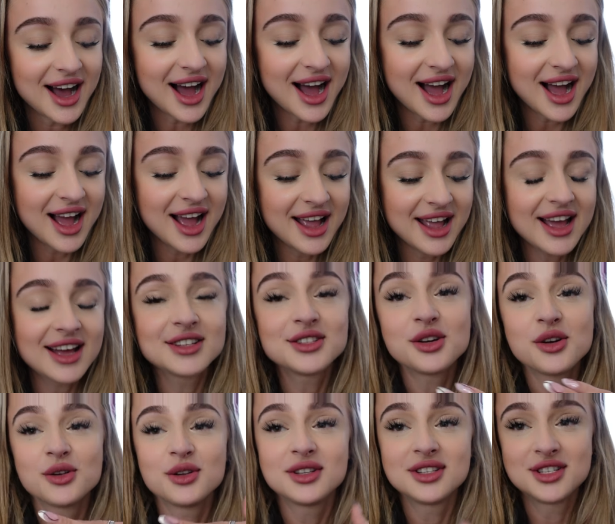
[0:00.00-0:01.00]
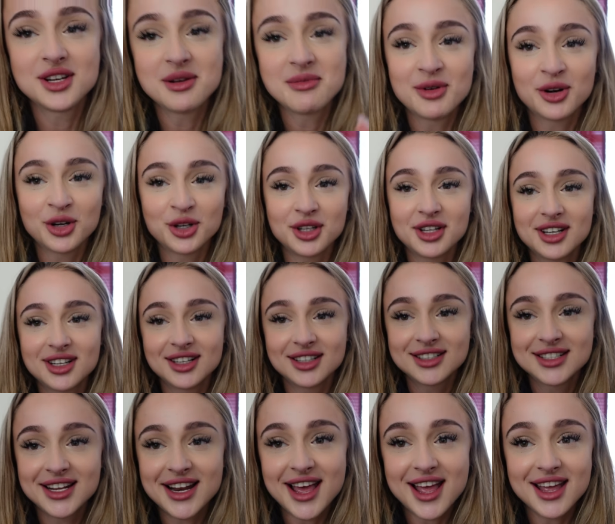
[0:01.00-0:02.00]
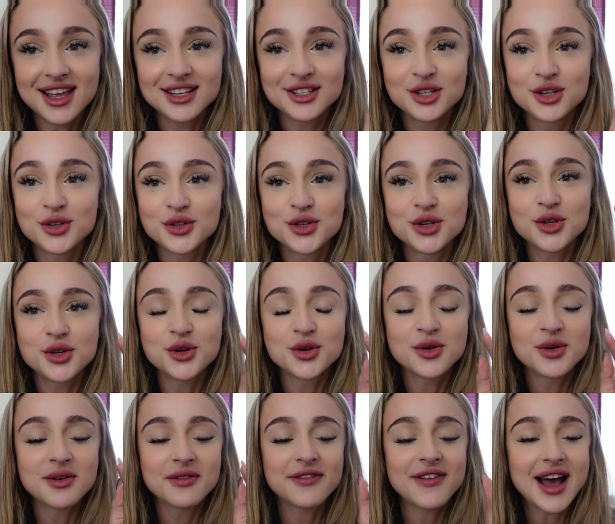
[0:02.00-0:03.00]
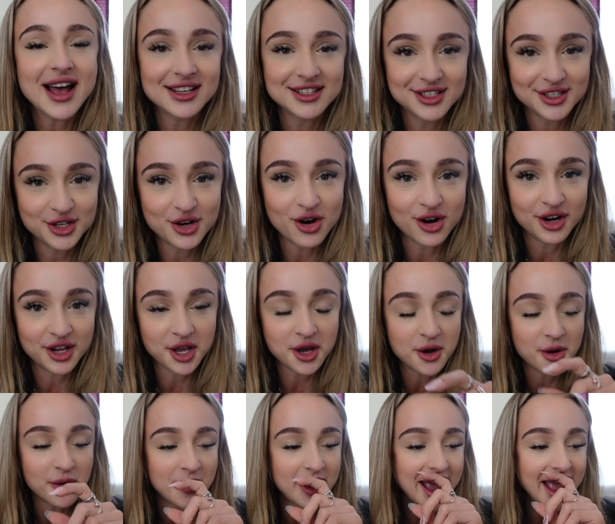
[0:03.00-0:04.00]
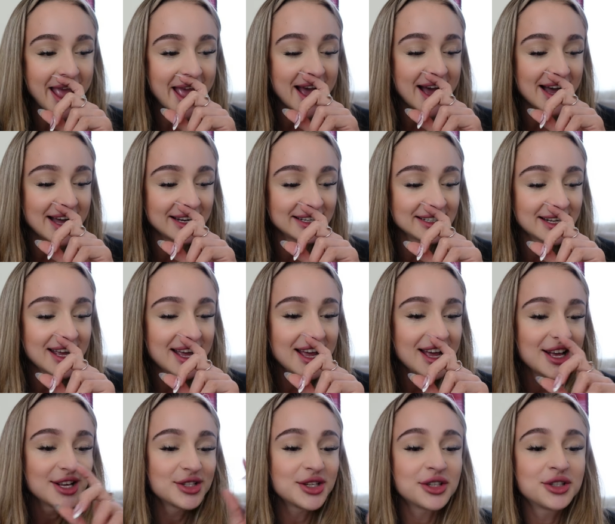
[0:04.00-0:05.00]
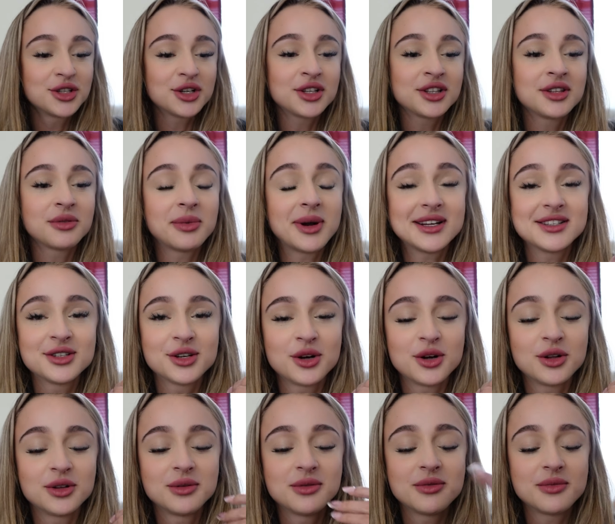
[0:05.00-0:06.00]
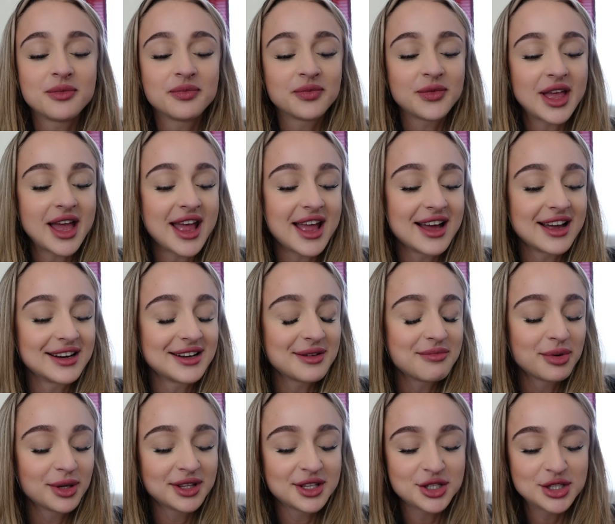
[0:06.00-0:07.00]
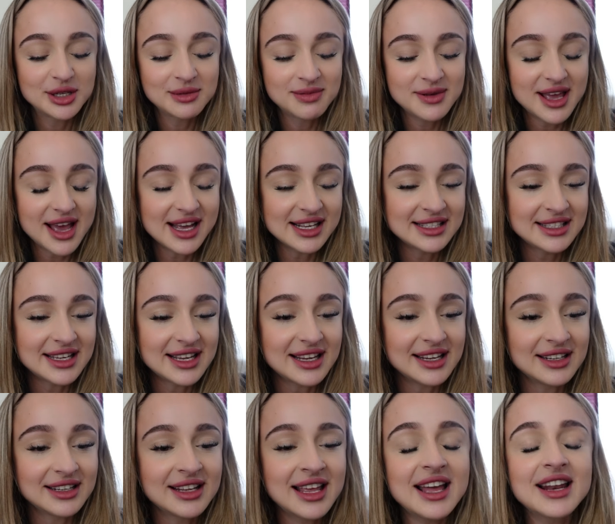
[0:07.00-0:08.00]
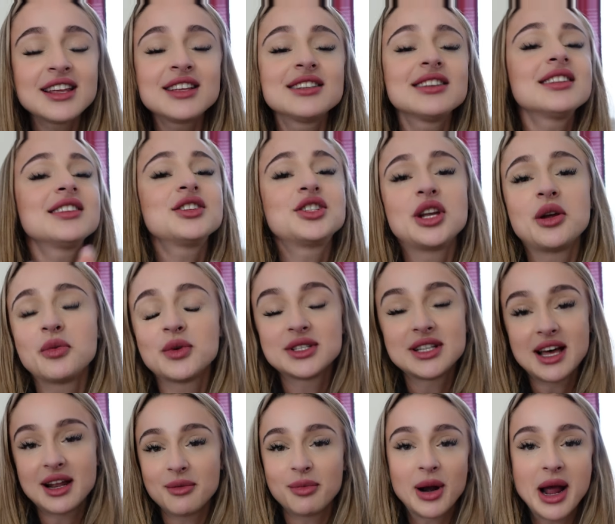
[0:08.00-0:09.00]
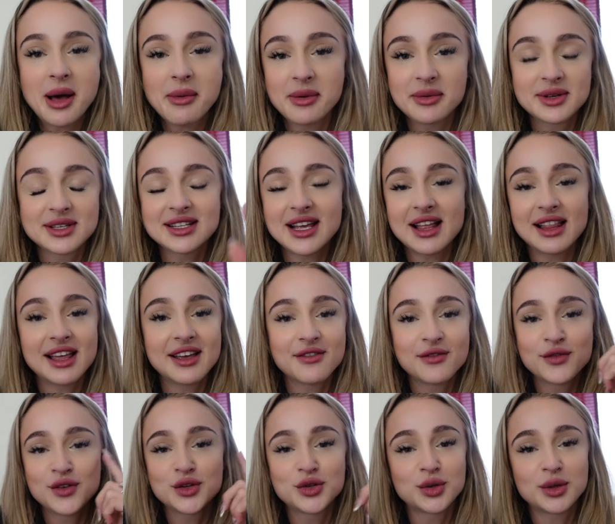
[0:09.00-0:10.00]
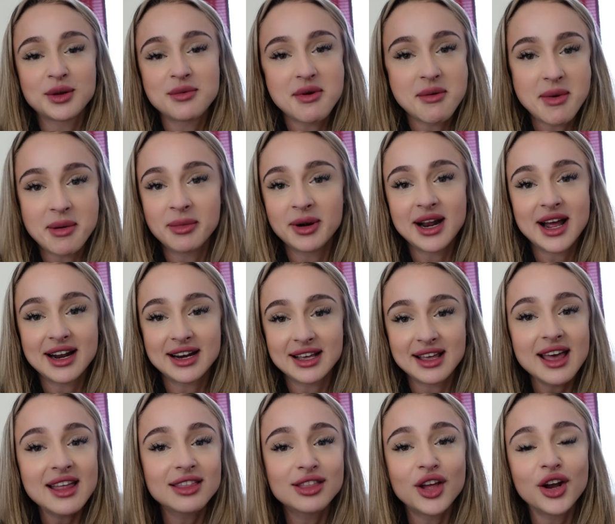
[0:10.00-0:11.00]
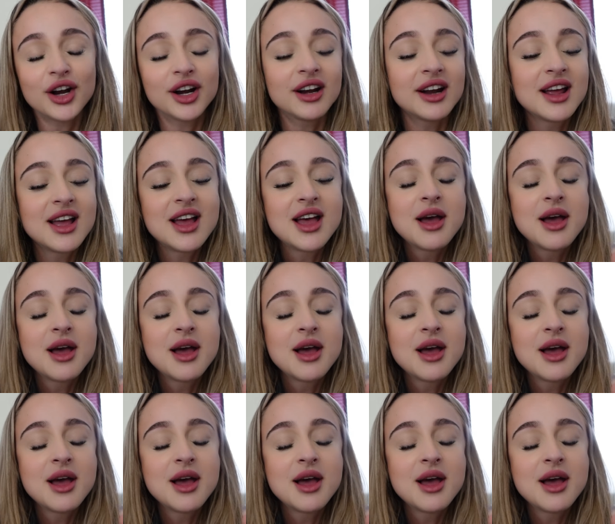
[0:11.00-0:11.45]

I had to go to the gym earlier today to do fasted cardio. And so I took the rental and I put the GPS in. Getting to the gym was not a problem because I like visually remembered how to get there.